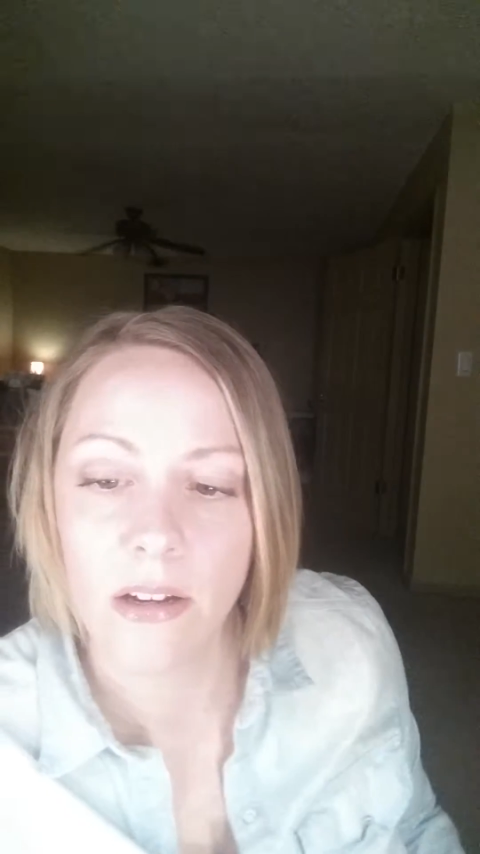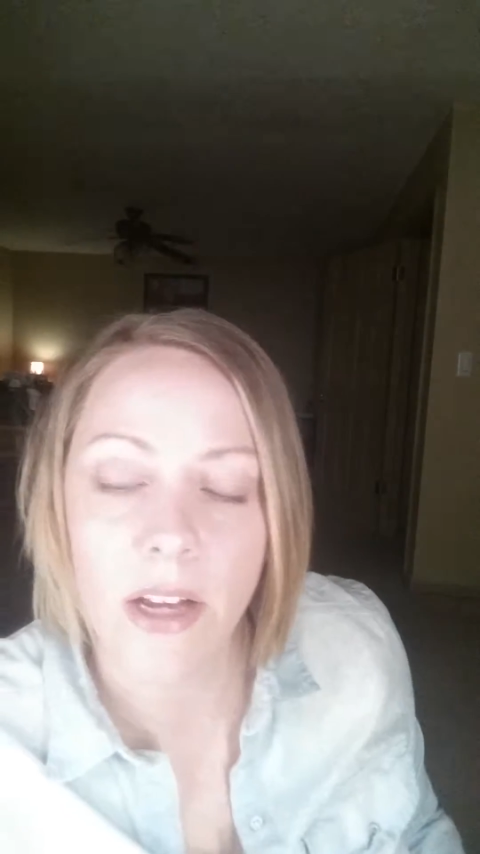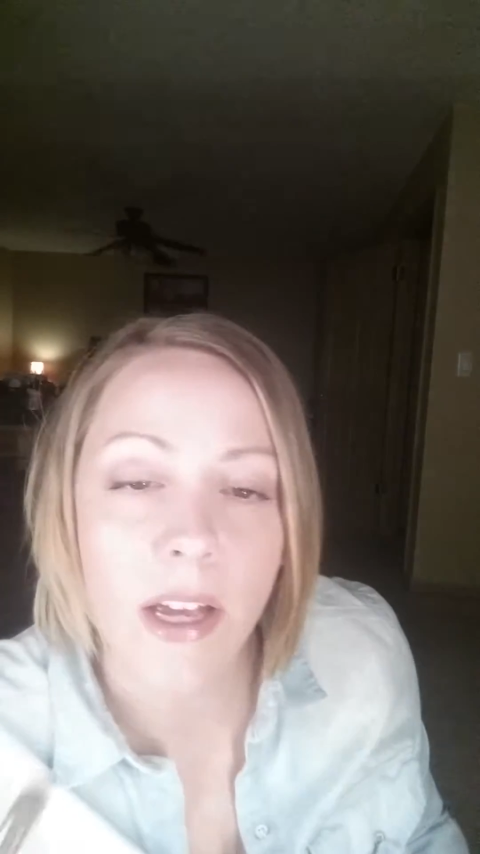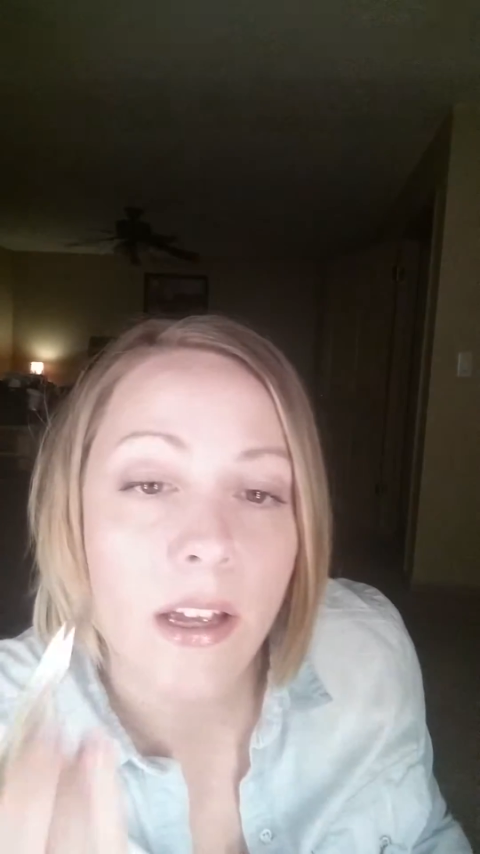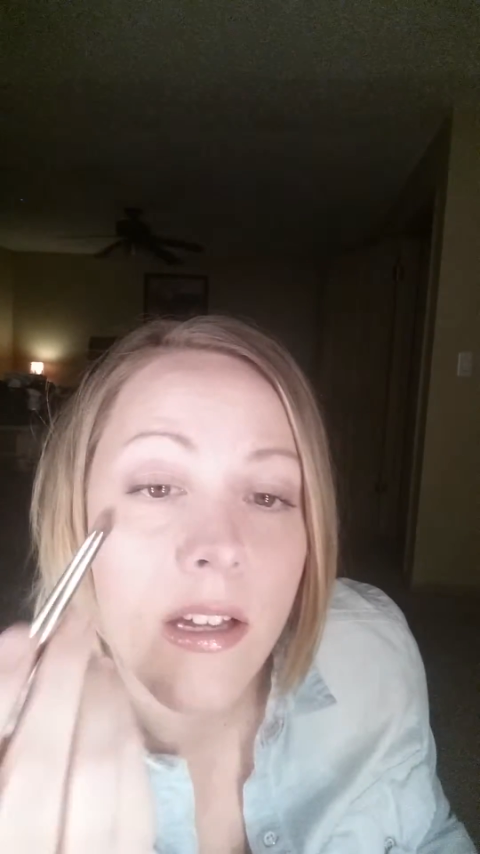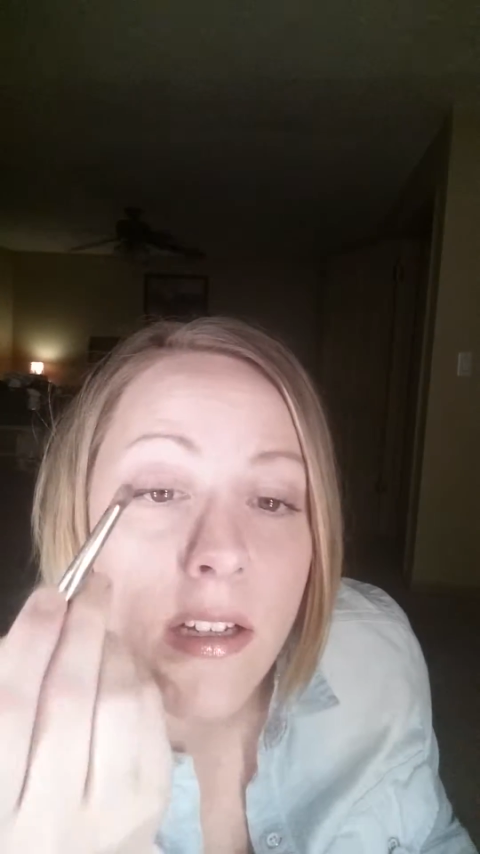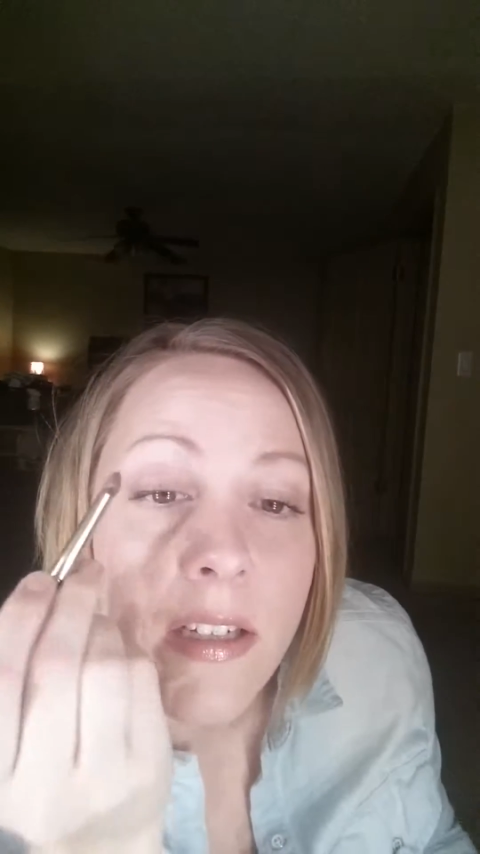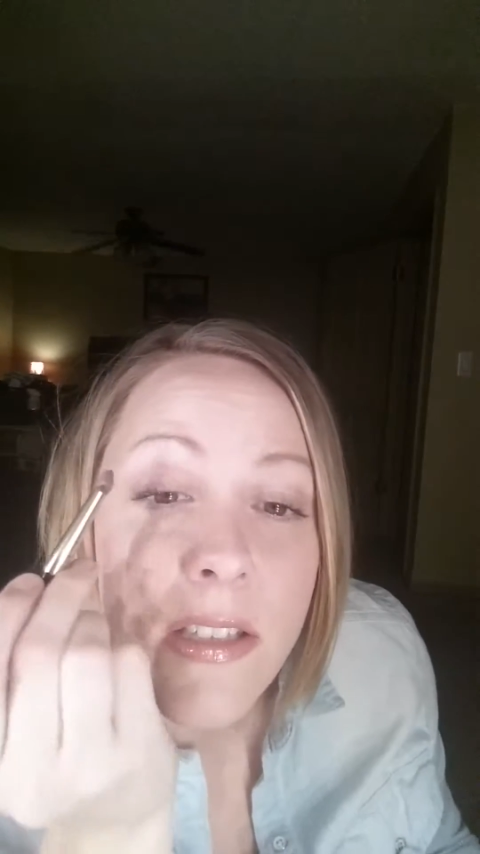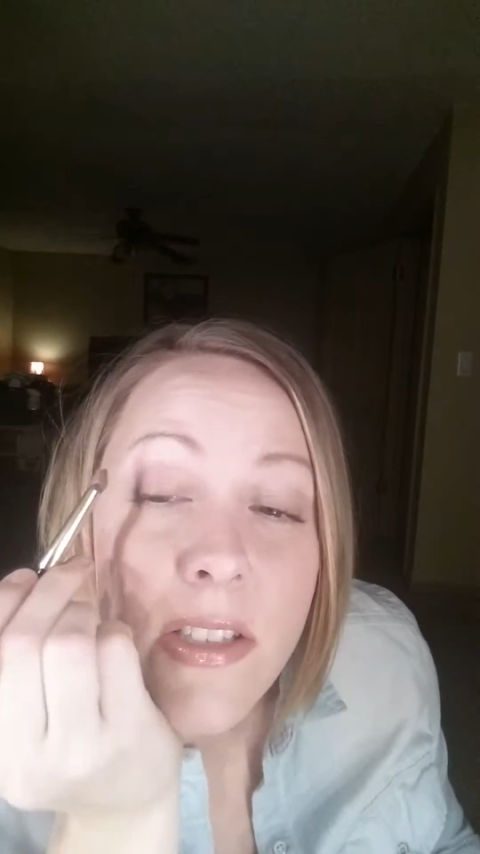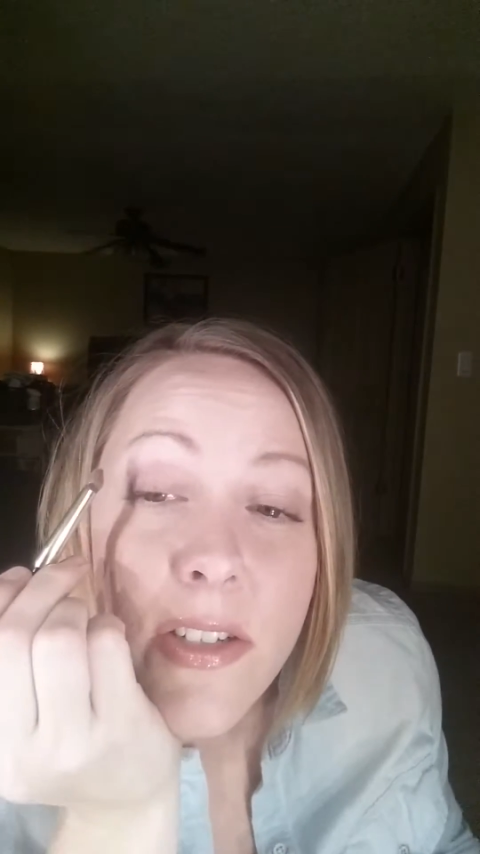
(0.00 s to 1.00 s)
Okay?
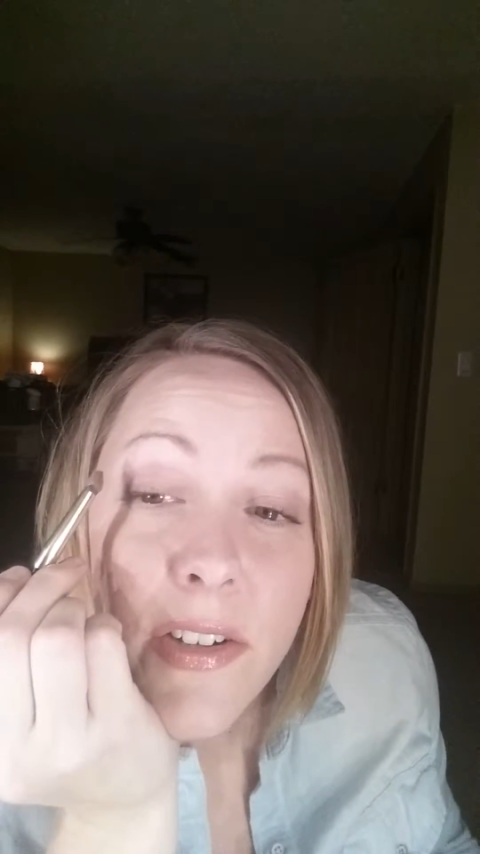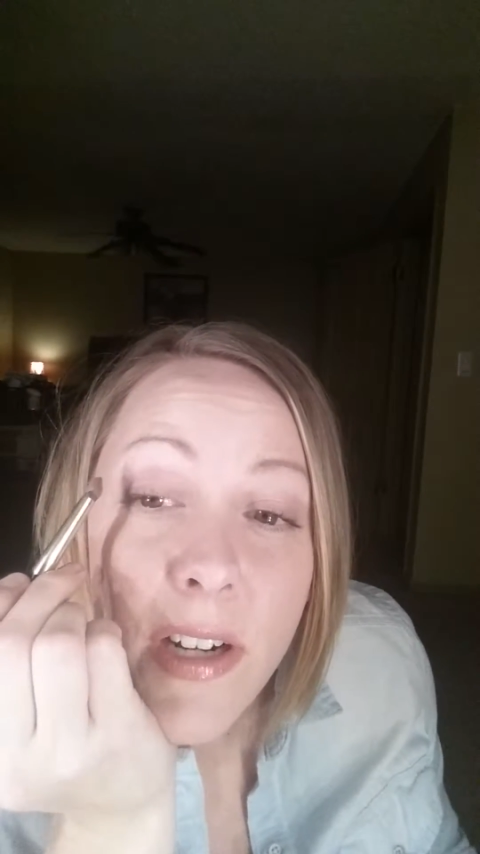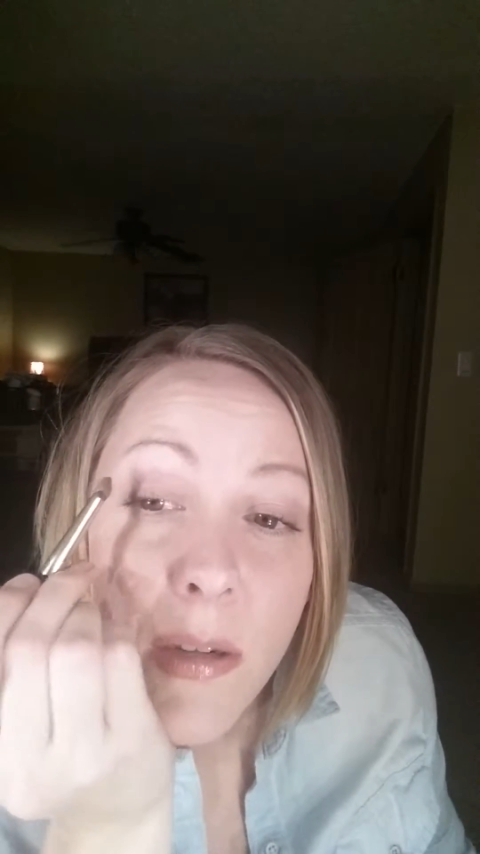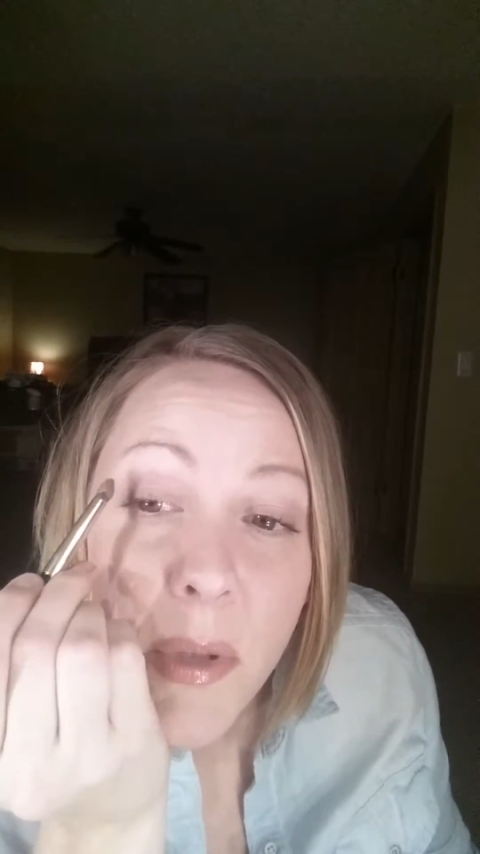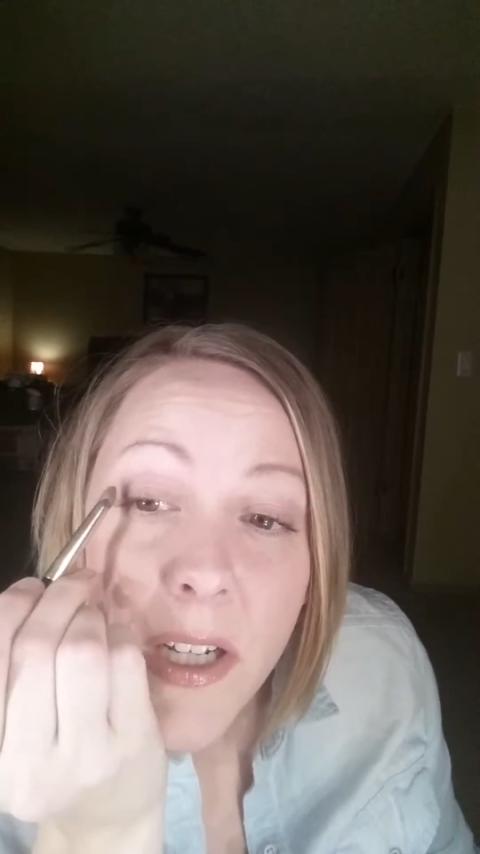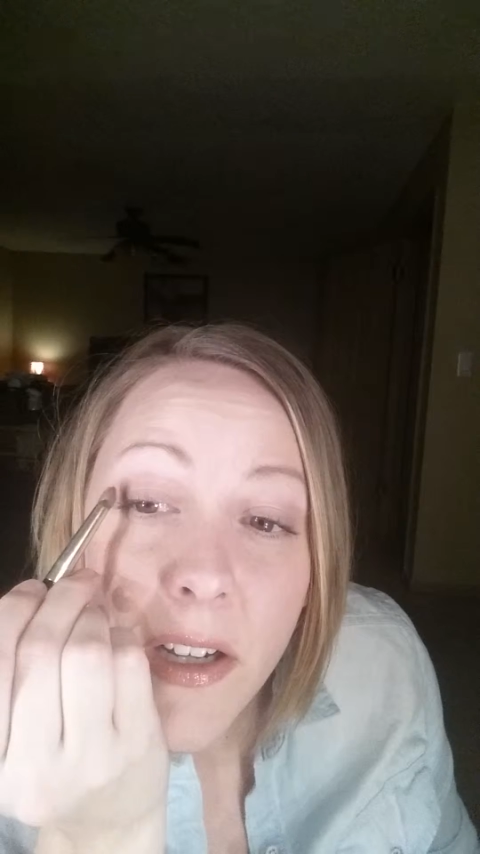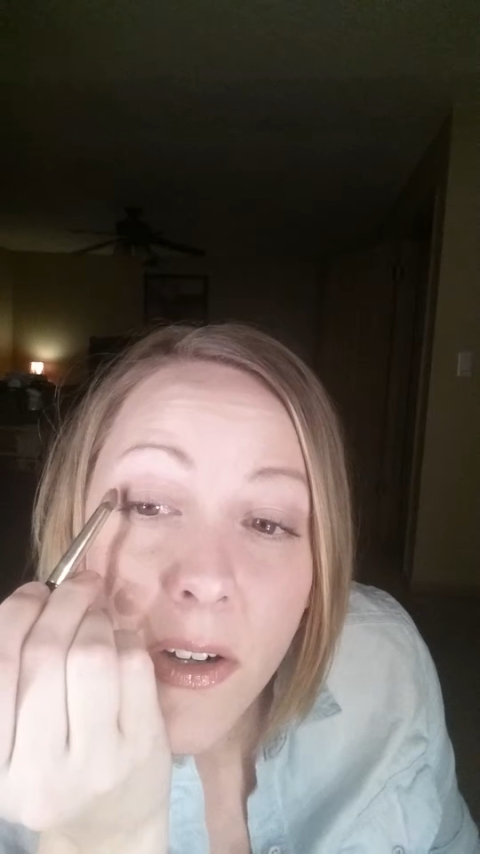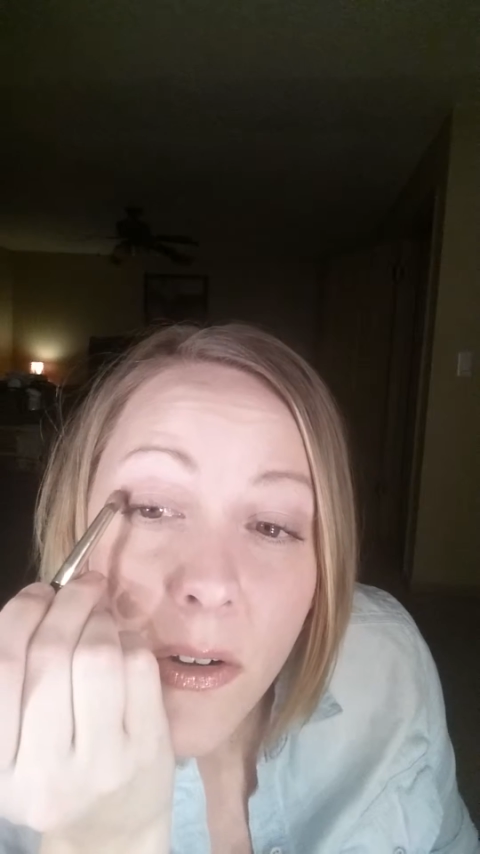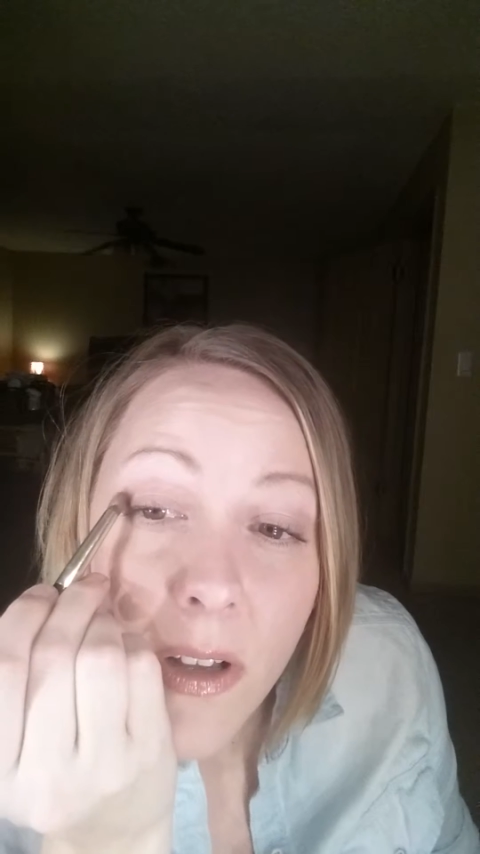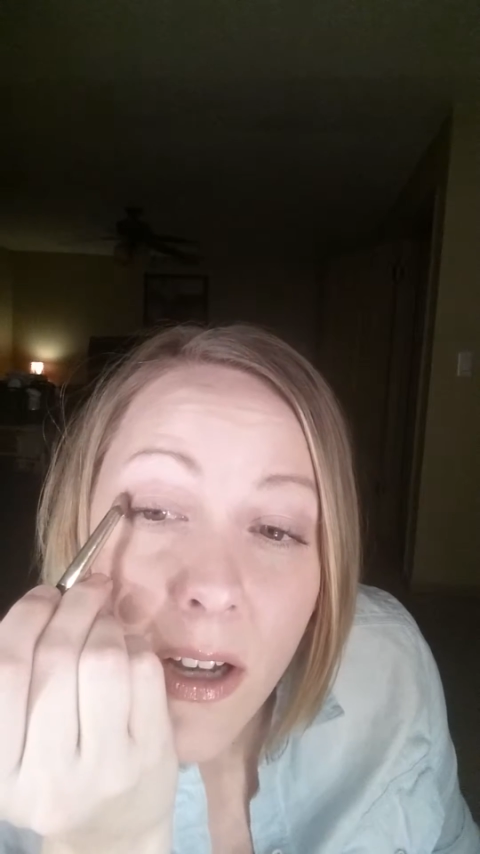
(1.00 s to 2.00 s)
So you're not putting
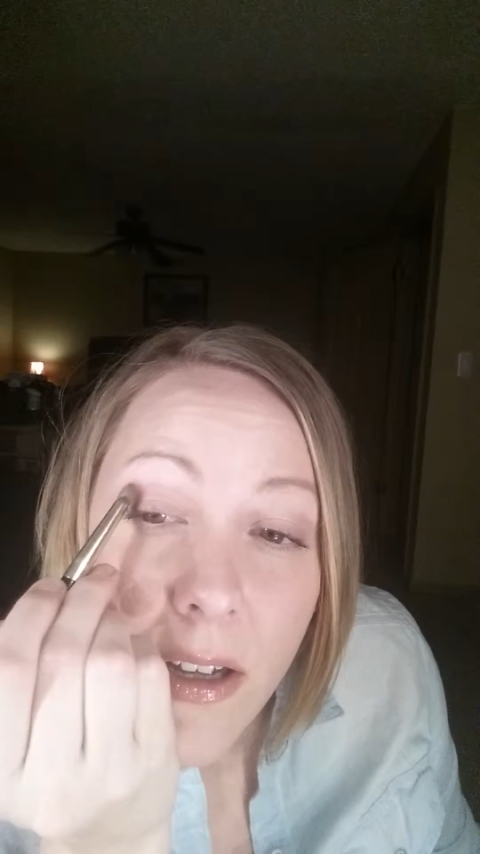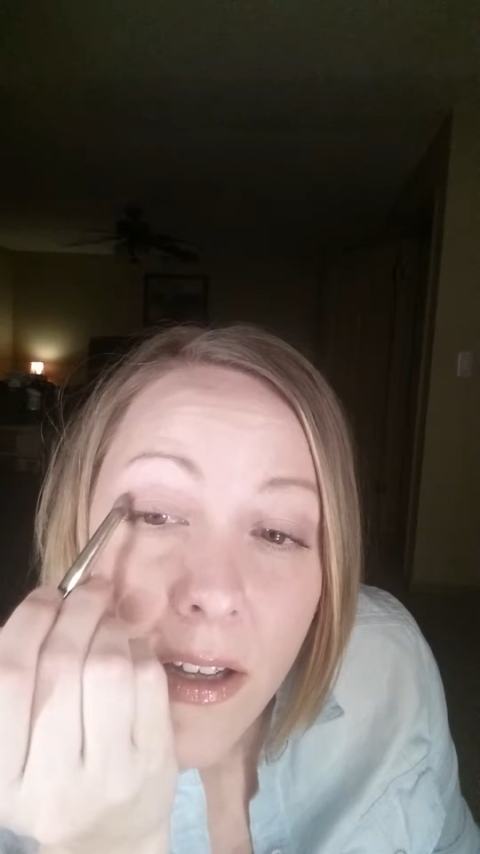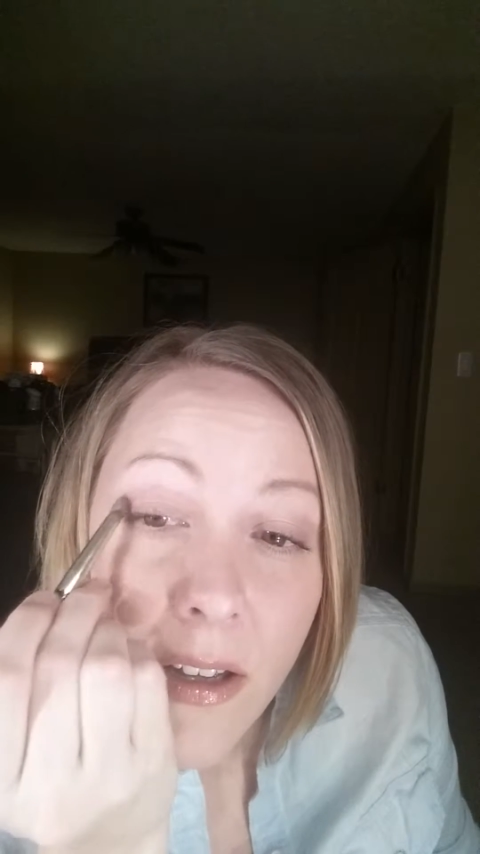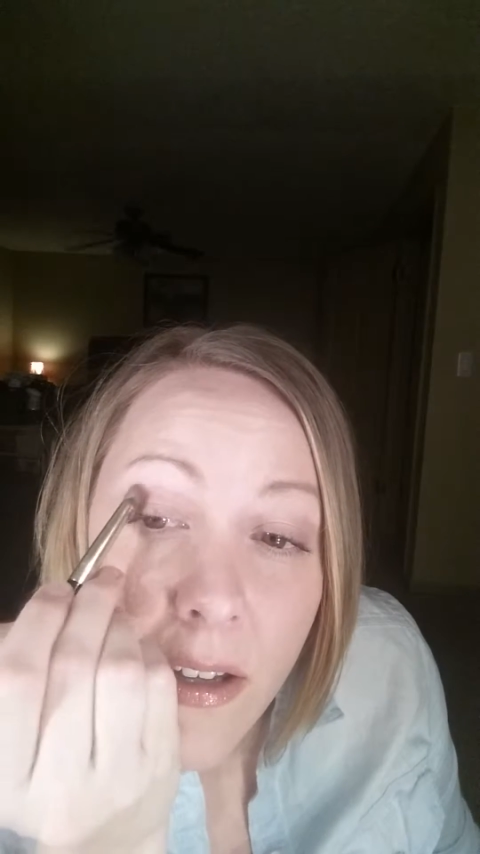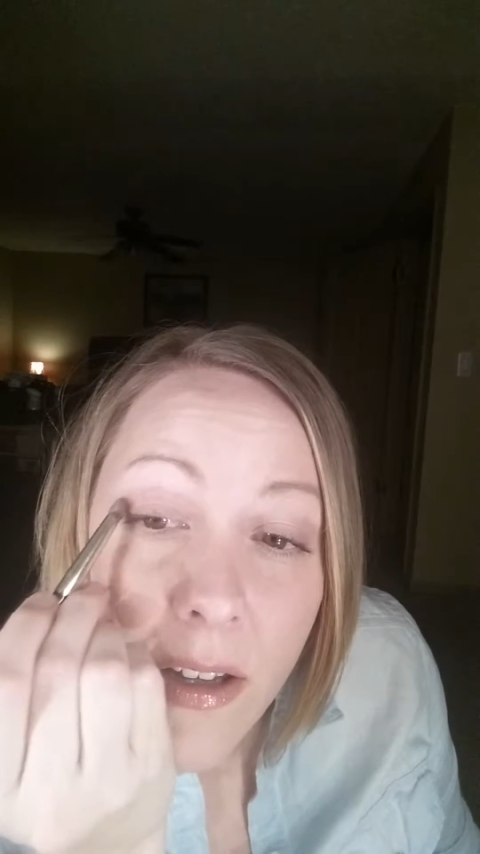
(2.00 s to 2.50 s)
a whole lot.